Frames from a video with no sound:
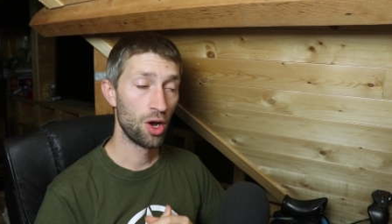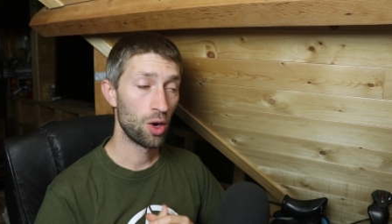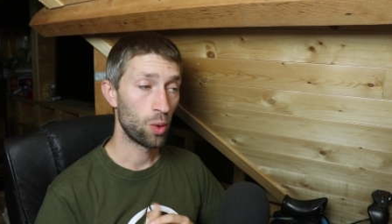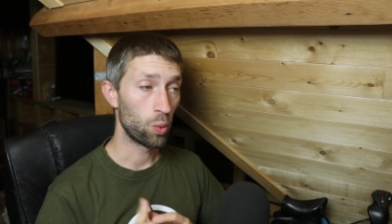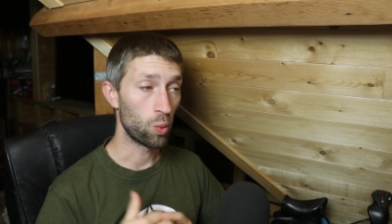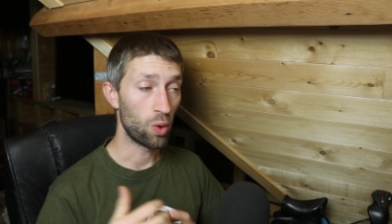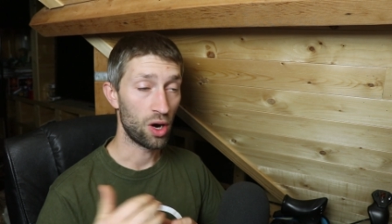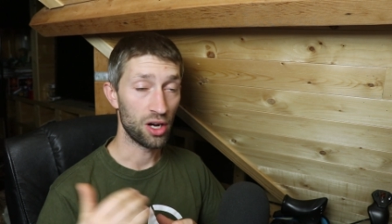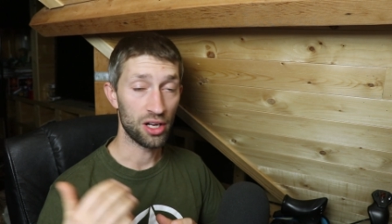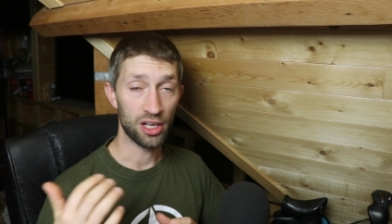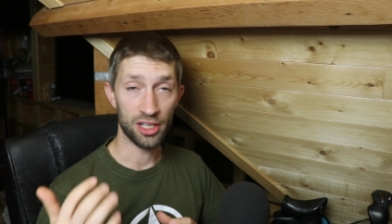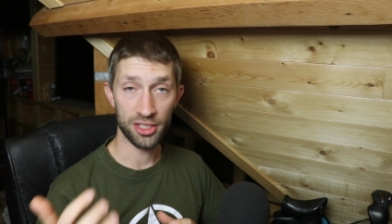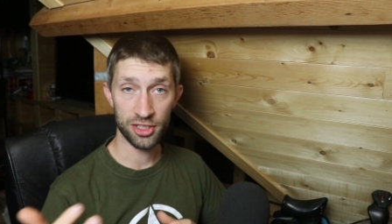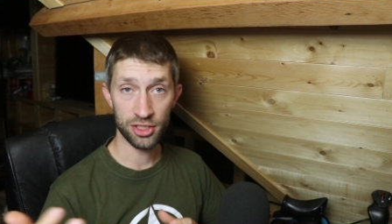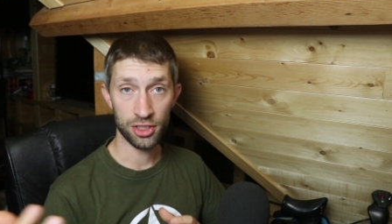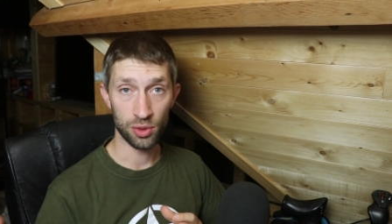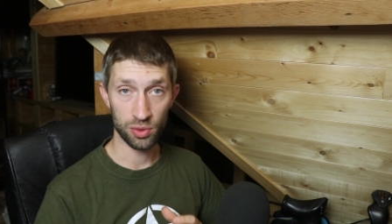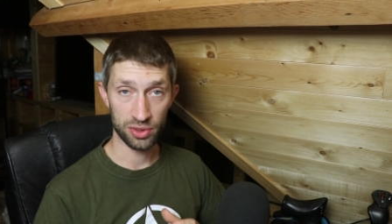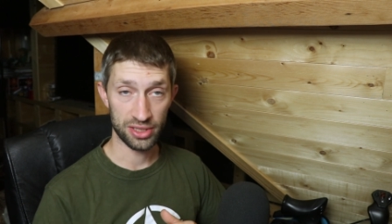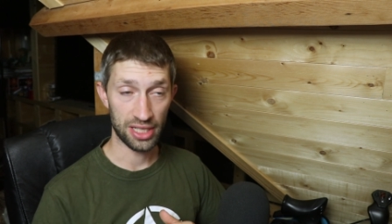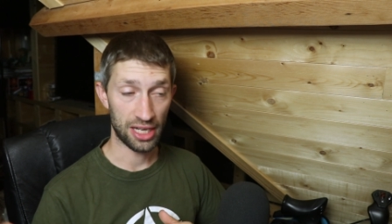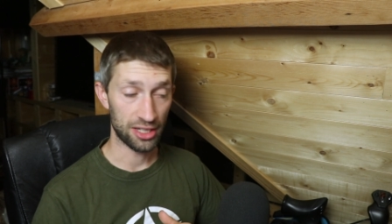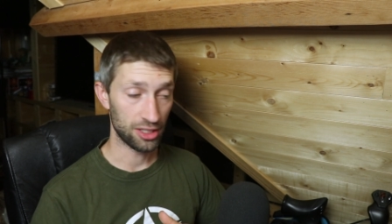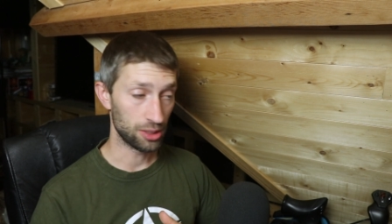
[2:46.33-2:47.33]
why I
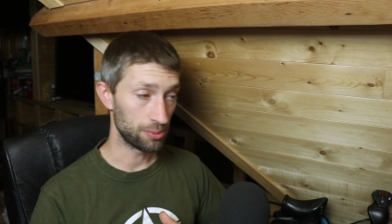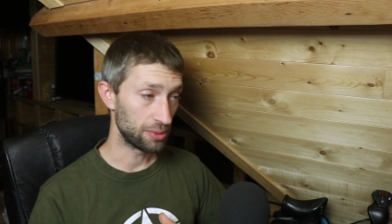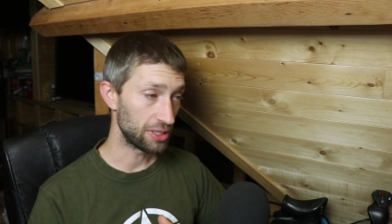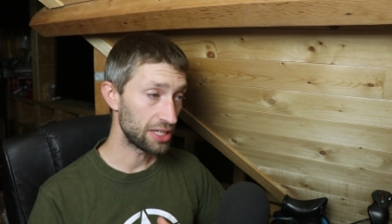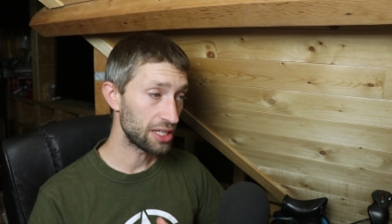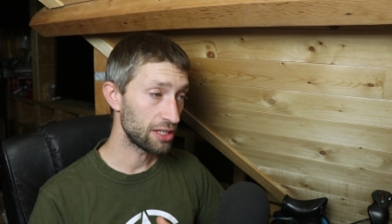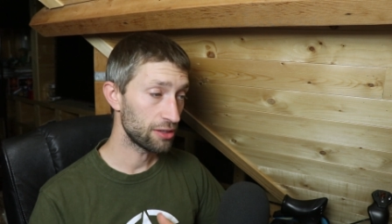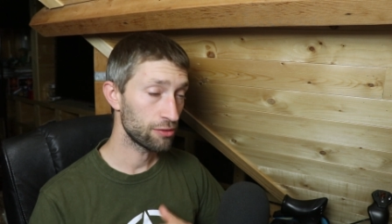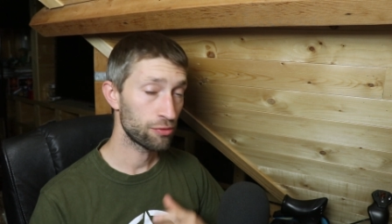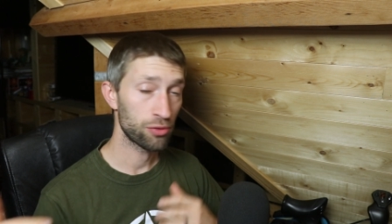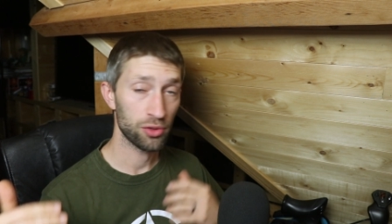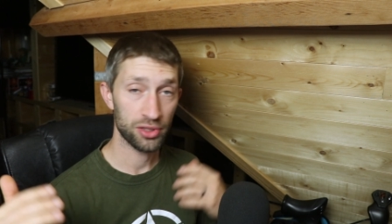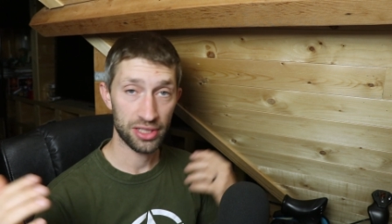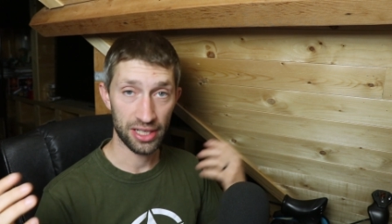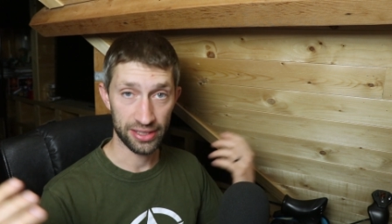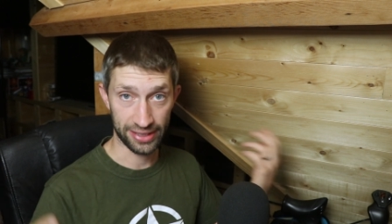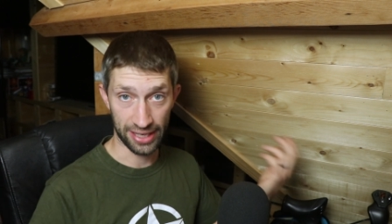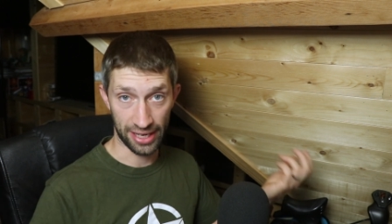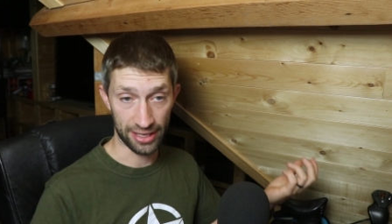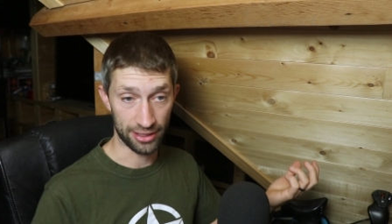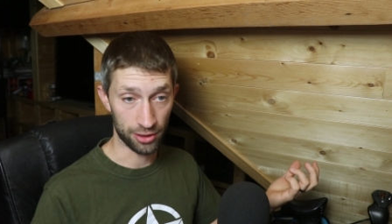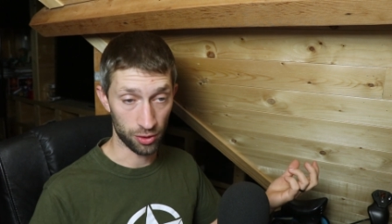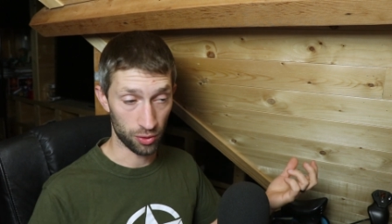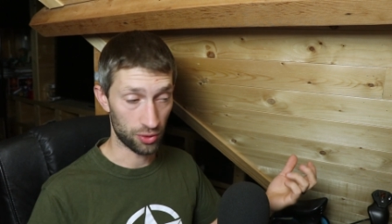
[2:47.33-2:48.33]
chose that nominee for that
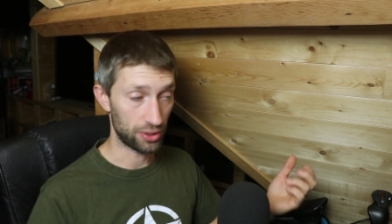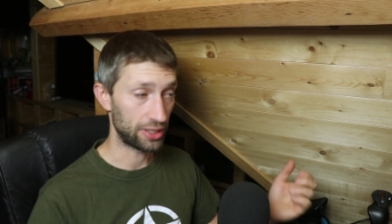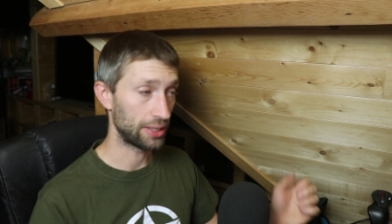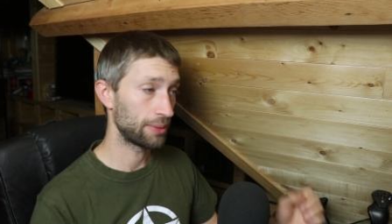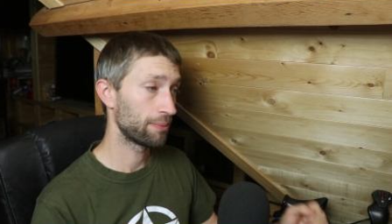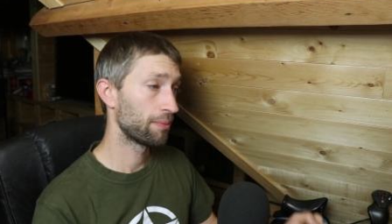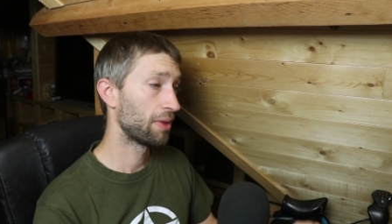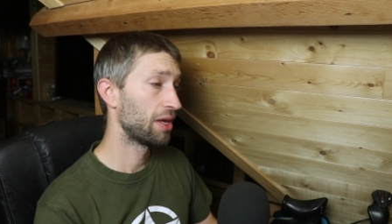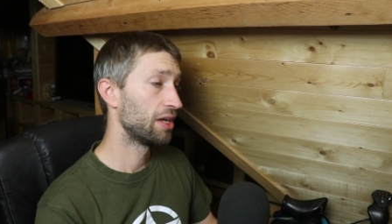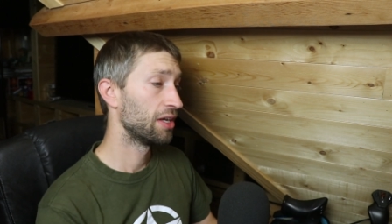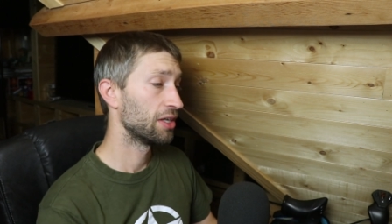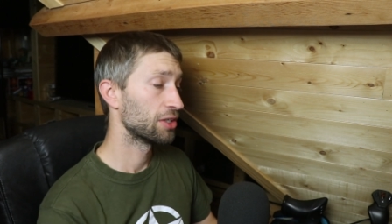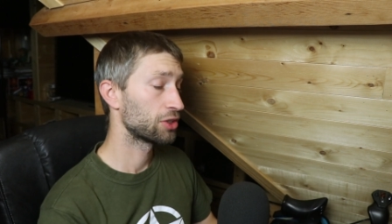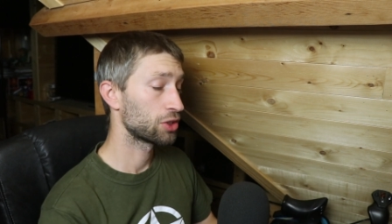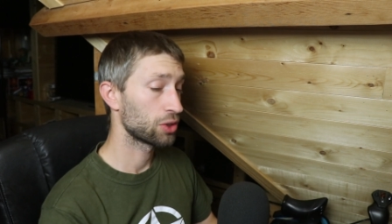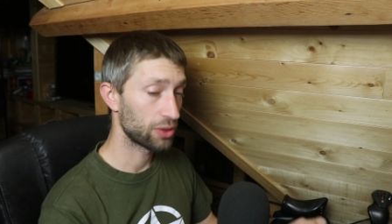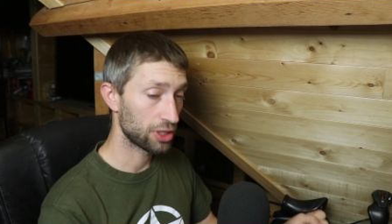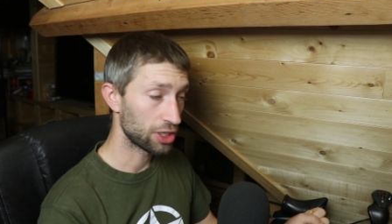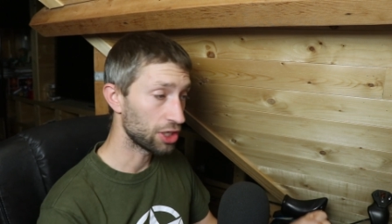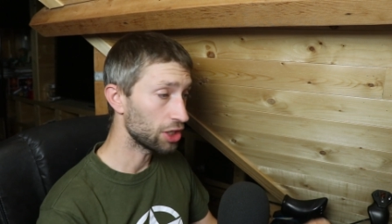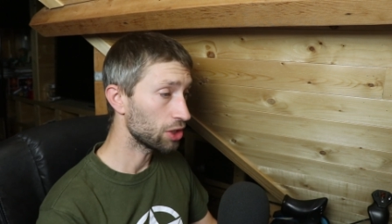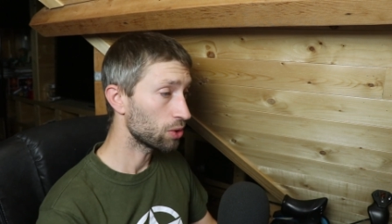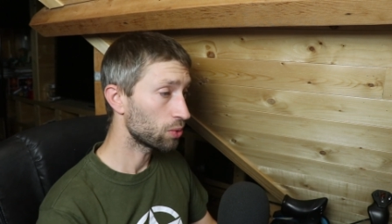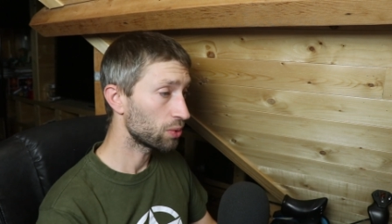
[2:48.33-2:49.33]
category. So
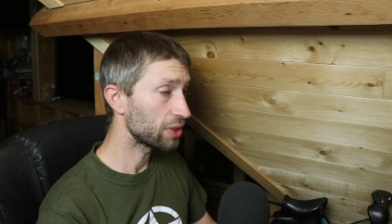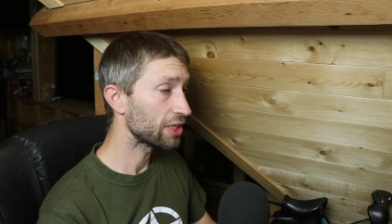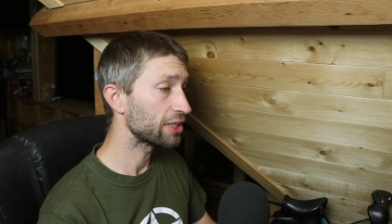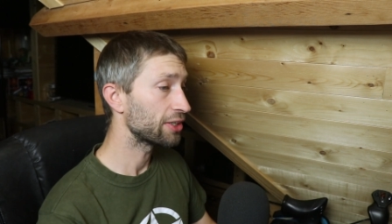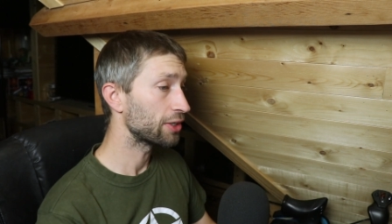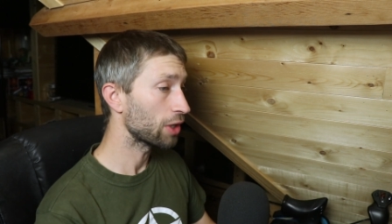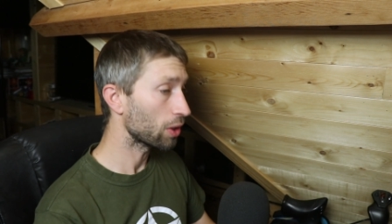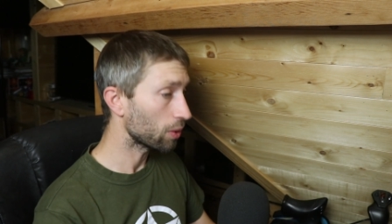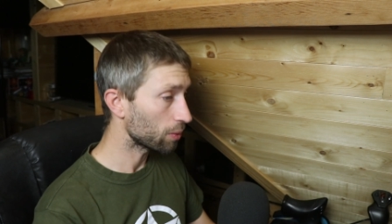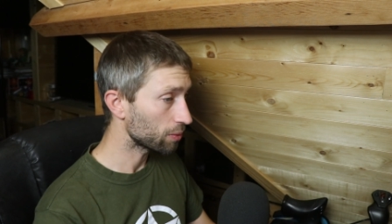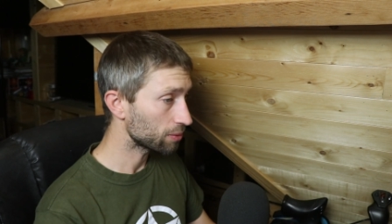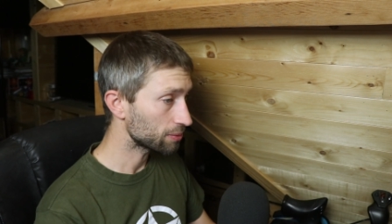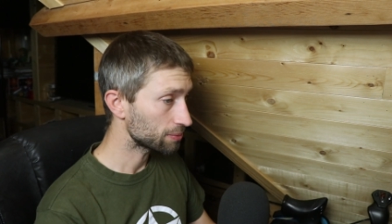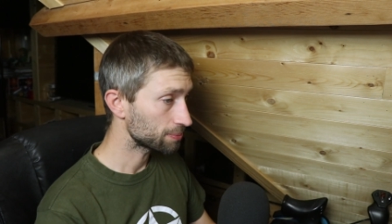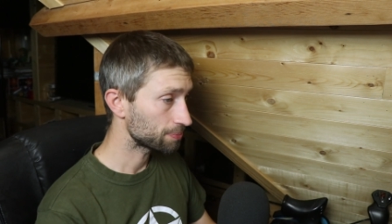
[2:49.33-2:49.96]
here we go.